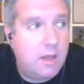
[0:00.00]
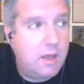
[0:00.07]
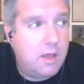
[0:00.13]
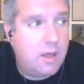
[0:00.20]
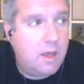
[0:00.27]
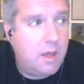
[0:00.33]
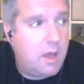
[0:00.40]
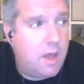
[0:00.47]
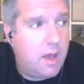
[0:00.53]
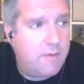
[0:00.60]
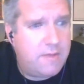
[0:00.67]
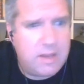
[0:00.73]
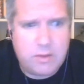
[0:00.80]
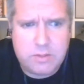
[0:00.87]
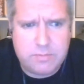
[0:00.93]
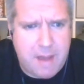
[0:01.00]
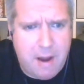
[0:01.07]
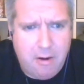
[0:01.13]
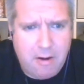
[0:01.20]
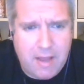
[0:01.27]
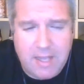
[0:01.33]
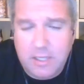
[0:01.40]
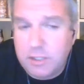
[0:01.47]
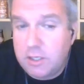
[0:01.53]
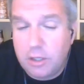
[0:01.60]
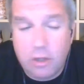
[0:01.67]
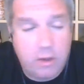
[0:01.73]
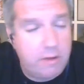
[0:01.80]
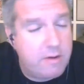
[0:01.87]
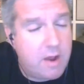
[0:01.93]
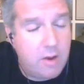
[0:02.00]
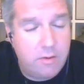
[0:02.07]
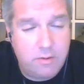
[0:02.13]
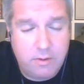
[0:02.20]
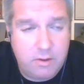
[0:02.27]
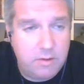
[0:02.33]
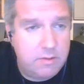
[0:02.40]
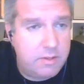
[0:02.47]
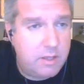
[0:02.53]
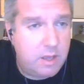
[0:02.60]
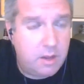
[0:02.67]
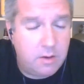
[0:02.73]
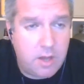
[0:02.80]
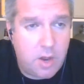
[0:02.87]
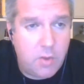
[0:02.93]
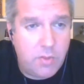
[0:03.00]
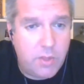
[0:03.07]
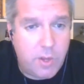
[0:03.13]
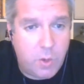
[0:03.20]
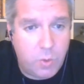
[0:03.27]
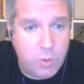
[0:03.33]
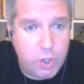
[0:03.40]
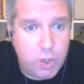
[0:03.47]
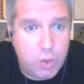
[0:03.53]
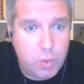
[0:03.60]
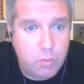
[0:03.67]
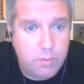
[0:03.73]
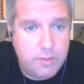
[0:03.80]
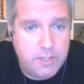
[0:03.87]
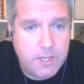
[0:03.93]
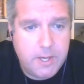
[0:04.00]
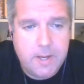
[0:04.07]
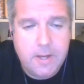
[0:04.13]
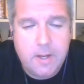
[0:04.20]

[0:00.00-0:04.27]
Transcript: Uh, I think it was barrel aged. Look around on on on the old tubes.